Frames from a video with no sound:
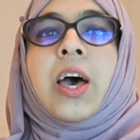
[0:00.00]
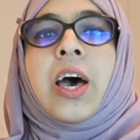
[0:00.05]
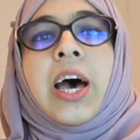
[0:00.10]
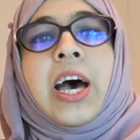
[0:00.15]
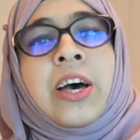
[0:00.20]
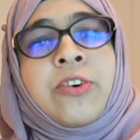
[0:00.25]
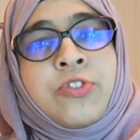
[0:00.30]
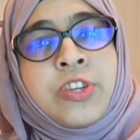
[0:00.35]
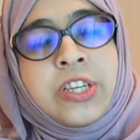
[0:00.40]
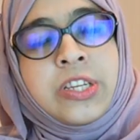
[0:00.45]

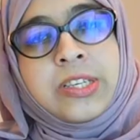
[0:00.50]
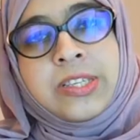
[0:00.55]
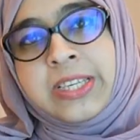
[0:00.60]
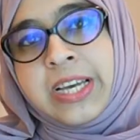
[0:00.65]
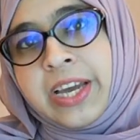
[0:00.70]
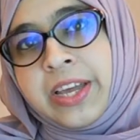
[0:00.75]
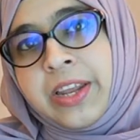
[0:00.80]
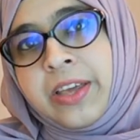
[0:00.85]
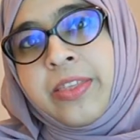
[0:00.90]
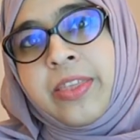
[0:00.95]
After
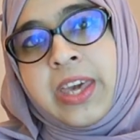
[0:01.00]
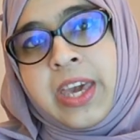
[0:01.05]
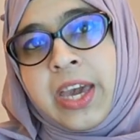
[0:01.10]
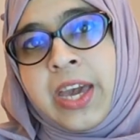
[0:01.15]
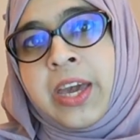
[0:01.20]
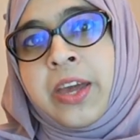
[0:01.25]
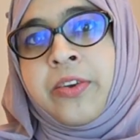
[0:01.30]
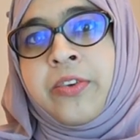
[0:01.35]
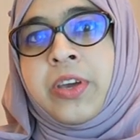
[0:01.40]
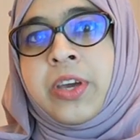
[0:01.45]
deciding the
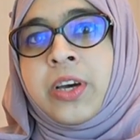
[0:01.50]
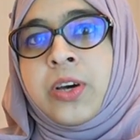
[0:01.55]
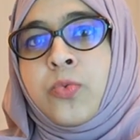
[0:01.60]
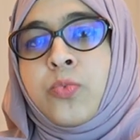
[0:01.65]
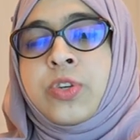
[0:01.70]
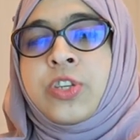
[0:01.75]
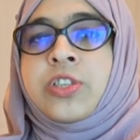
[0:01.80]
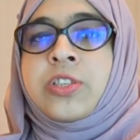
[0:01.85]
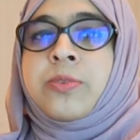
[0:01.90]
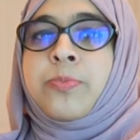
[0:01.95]
area
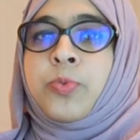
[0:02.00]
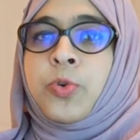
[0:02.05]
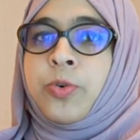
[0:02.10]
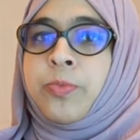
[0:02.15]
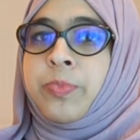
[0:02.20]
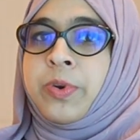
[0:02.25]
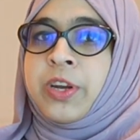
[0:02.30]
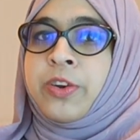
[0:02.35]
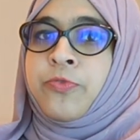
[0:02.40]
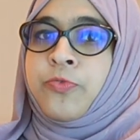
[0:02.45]
which is
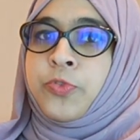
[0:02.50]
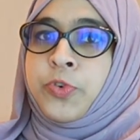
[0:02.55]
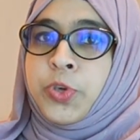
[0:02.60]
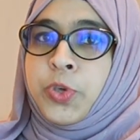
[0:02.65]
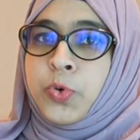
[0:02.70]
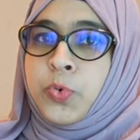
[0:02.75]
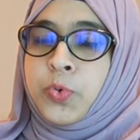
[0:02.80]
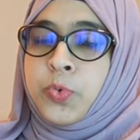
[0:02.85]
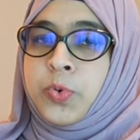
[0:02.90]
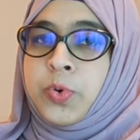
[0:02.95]
appropriate for
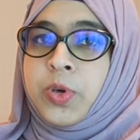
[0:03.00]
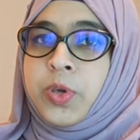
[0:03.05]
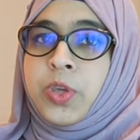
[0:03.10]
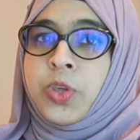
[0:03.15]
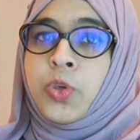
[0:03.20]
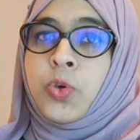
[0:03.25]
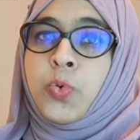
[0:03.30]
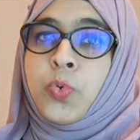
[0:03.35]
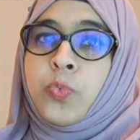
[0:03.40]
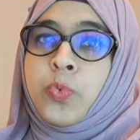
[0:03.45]
you,
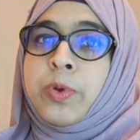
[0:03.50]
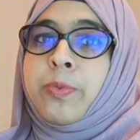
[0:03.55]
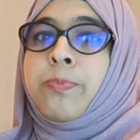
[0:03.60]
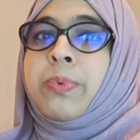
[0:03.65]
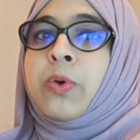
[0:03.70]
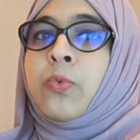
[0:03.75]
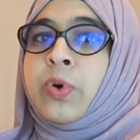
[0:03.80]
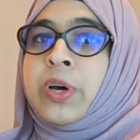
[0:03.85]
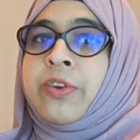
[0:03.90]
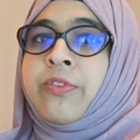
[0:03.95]
you would
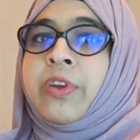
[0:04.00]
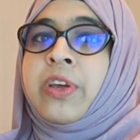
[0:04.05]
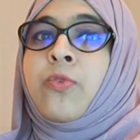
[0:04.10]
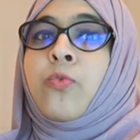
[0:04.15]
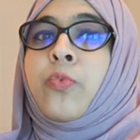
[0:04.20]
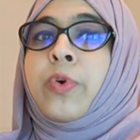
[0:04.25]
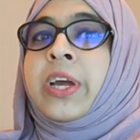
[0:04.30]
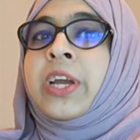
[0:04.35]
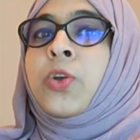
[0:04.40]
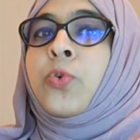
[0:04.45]
be wondering,
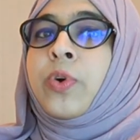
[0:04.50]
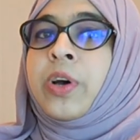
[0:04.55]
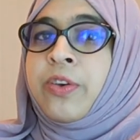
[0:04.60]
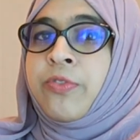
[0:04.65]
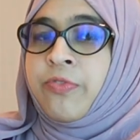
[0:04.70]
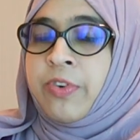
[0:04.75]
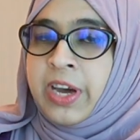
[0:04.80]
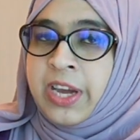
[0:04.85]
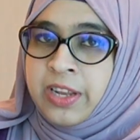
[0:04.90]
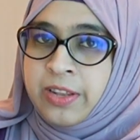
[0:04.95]
where do I
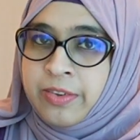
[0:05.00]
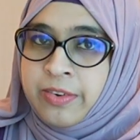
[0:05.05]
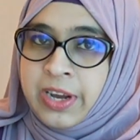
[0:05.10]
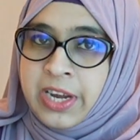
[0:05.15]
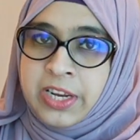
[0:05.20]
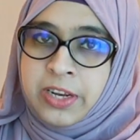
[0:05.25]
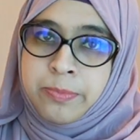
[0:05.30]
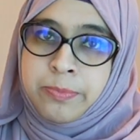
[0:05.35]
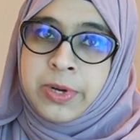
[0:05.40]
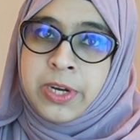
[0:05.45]
find the
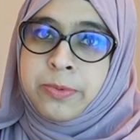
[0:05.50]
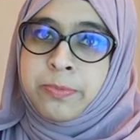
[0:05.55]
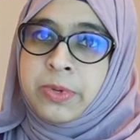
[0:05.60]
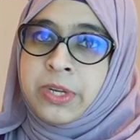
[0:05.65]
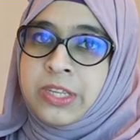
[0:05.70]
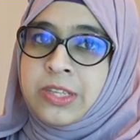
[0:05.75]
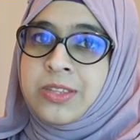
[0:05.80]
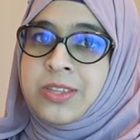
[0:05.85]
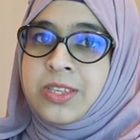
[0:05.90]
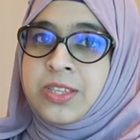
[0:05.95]
right
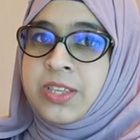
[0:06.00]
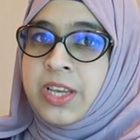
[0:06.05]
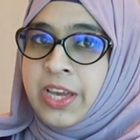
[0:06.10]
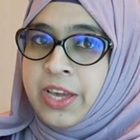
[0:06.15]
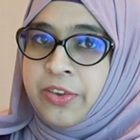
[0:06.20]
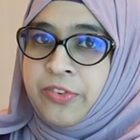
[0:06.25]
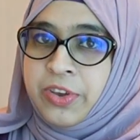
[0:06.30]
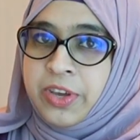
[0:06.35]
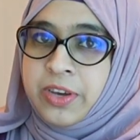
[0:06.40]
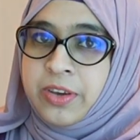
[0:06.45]
apartment in this
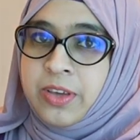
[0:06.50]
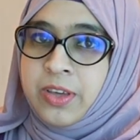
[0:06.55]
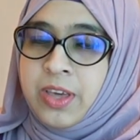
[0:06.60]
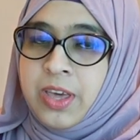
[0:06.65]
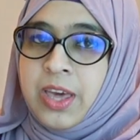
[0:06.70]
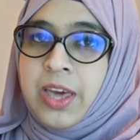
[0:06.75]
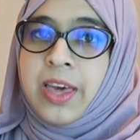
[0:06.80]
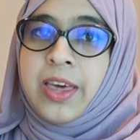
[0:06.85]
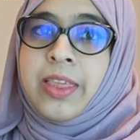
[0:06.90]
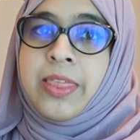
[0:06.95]
area?
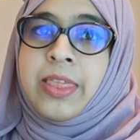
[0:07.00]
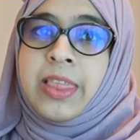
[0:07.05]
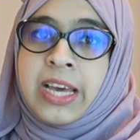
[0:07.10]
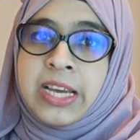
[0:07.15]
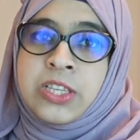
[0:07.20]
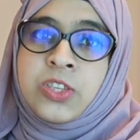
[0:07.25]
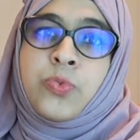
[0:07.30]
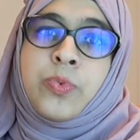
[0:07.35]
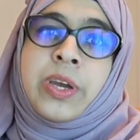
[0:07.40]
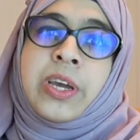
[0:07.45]
And
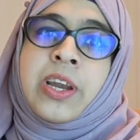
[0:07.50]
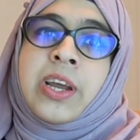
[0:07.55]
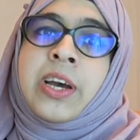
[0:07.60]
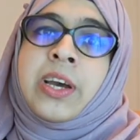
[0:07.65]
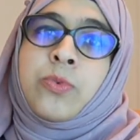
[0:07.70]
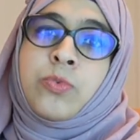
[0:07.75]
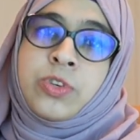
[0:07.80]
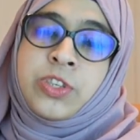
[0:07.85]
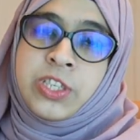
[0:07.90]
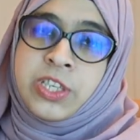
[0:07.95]
that's where I
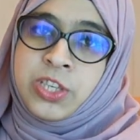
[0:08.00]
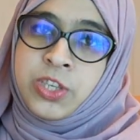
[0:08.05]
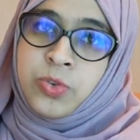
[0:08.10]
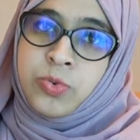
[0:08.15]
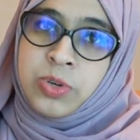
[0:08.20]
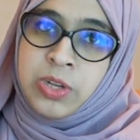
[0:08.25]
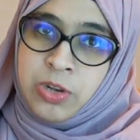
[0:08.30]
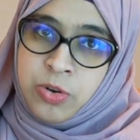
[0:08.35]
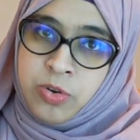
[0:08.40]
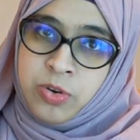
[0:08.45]
would take
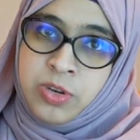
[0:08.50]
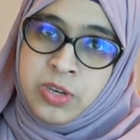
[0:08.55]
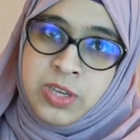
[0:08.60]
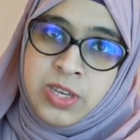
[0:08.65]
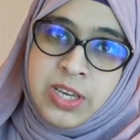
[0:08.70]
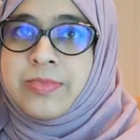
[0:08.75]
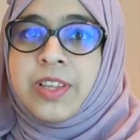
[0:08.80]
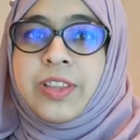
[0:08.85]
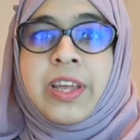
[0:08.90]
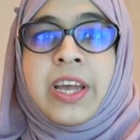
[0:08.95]
you
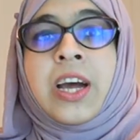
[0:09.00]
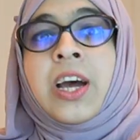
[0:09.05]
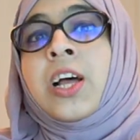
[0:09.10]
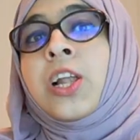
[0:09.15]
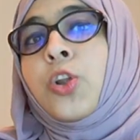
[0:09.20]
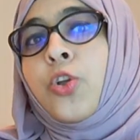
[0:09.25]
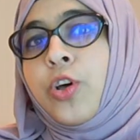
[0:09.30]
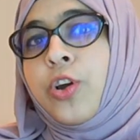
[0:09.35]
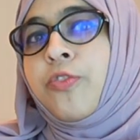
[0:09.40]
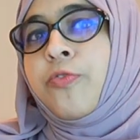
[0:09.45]
along. There are a
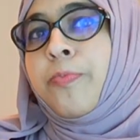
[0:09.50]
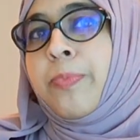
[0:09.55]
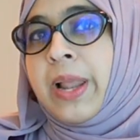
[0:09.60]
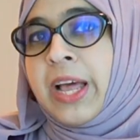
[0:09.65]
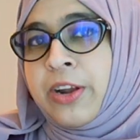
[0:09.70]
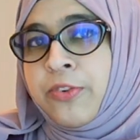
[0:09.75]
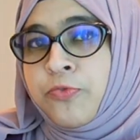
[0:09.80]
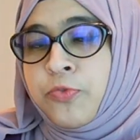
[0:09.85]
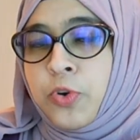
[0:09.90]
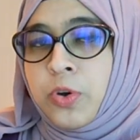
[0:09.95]
lot of
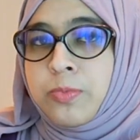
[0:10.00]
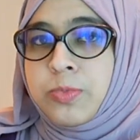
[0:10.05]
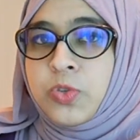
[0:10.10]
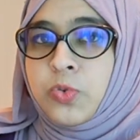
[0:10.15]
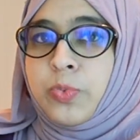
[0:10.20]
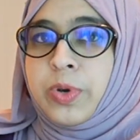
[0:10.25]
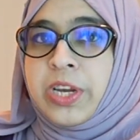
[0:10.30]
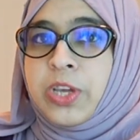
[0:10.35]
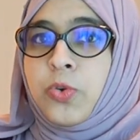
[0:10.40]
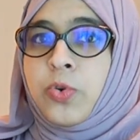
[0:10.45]
platforms
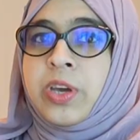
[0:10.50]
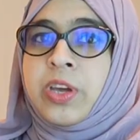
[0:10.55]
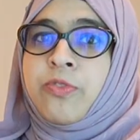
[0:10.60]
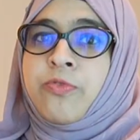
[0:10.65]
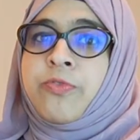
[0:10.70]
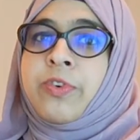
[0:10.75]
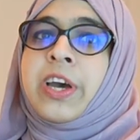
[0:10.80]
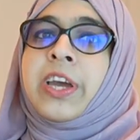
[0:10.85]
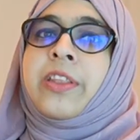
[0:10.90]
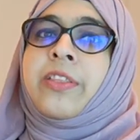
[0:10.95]
where you can
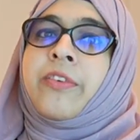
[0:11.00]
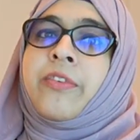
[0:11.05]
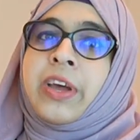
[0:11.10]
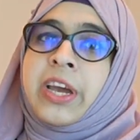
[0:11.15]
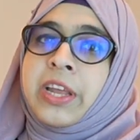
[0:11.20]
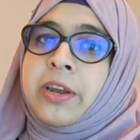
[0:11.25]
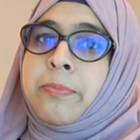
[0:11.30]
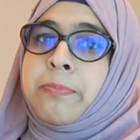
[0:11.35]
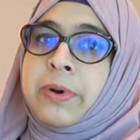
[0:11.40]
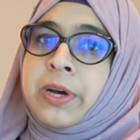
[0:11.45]
find the
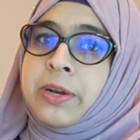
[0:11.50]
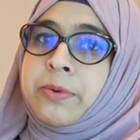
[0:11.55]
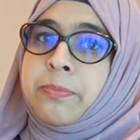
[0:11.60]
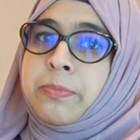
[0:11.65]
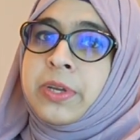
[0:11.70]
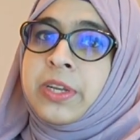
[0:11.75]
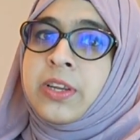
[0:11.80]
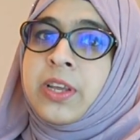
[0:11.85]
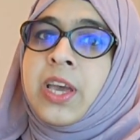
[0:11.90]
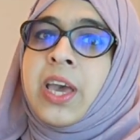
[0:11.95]
right
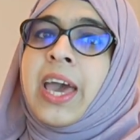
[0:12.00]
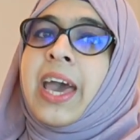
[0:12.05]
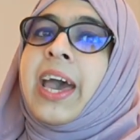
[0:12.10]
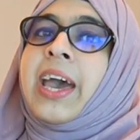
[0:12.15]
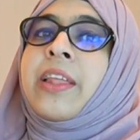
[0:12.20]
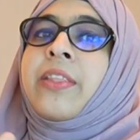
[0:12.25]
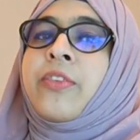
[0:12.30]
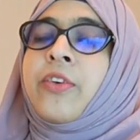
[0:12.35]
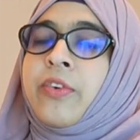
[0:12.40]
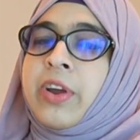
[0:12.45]
apartment
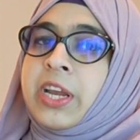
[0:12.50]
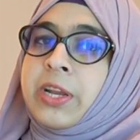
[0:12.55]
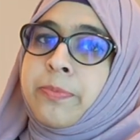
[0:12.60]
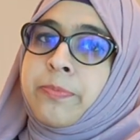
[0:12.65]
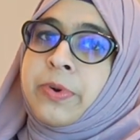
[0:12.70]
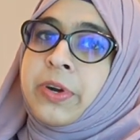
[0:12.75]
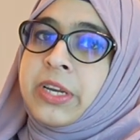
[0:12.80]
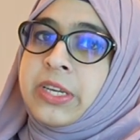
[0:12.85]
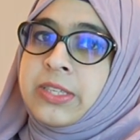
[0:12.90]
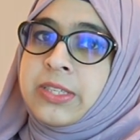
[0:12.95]
at the right
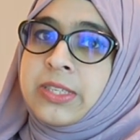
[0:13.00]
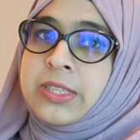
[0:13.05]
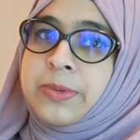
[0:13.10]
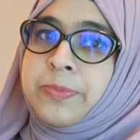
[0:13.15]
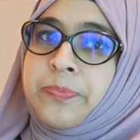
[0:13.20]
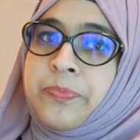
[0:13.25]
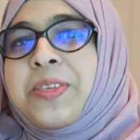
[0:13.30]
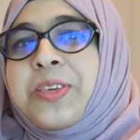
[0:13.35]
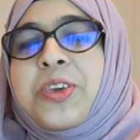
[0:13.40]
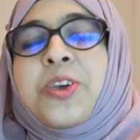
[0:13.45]
price.
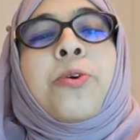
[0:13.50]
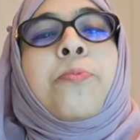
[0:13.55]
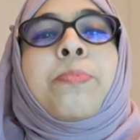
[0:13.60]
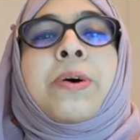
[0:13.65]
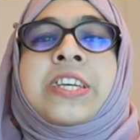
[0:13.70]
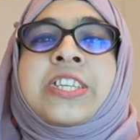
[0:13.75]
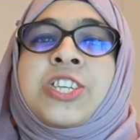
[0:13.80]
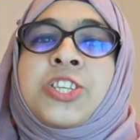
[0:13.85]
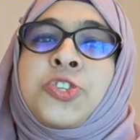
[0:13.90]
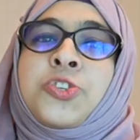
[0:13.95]
Your
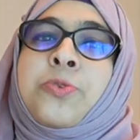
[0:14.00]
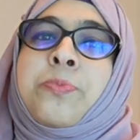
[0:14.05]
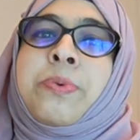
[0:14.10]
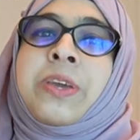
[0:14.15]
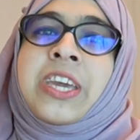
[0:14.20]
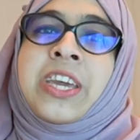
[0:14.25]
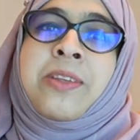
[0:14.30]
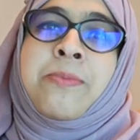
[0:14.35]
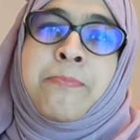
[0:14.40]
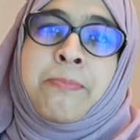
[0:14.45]
budget should
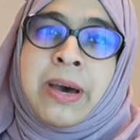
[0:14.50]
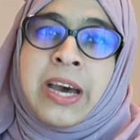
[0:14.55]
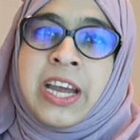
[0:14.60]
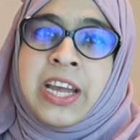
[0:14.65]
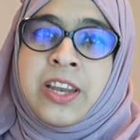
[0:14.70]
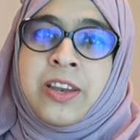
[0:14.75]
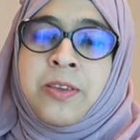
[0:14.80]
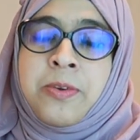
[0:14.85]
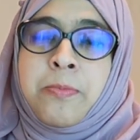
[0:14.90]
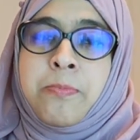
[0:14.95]
be in
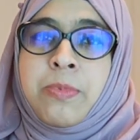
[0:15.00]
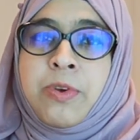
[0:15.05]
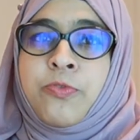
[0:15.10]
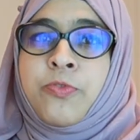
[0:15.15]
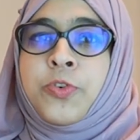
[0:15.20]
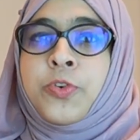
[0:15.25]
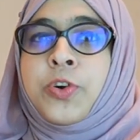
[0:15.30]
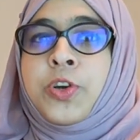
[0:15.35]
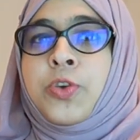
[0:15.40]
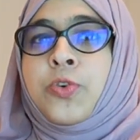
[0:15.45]
mind
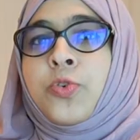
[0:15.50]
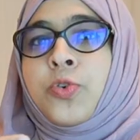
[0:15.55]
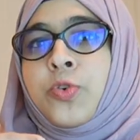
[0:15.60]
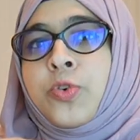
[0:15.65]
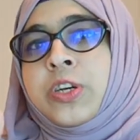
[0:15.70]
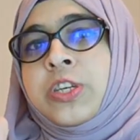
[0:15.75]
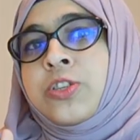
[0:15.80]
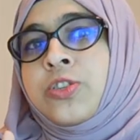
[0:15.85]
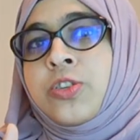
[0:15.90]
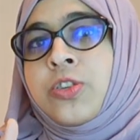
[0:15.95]
before you
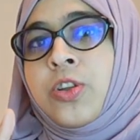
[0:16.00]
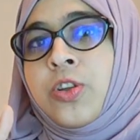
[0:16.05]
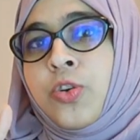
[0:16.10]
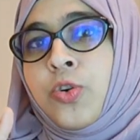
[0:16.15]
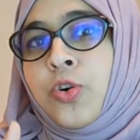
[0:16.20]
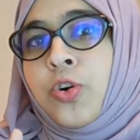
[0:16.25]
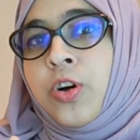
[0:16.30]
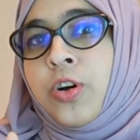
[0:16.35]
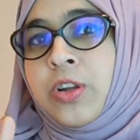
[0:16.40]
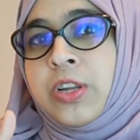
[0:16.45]

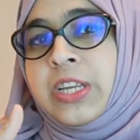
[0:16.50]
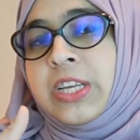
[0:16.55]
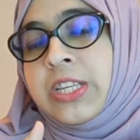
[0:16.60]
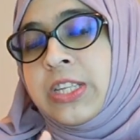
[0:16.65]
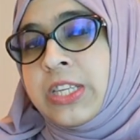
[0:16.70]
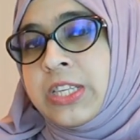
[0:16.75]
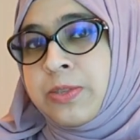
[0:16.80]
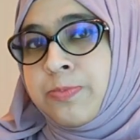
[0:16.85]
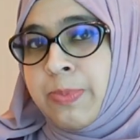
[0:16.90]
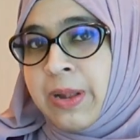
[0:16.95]
go on in
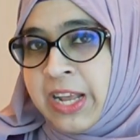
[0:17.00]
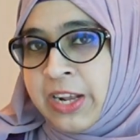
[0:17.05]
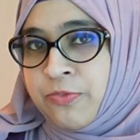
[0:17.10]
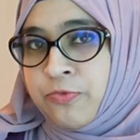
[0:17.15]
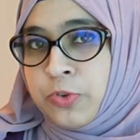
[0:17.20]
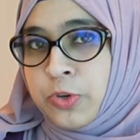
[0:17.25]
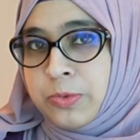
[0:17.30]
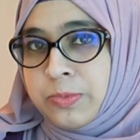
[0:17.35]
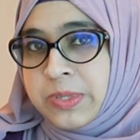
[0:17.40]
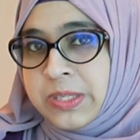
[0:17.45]
these
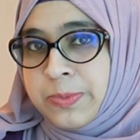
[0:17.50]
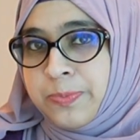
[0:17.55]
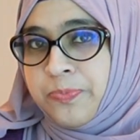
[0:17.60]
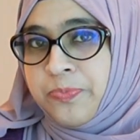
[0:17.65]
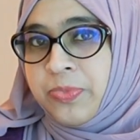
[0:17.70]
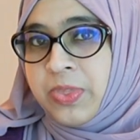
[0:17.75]
platforms.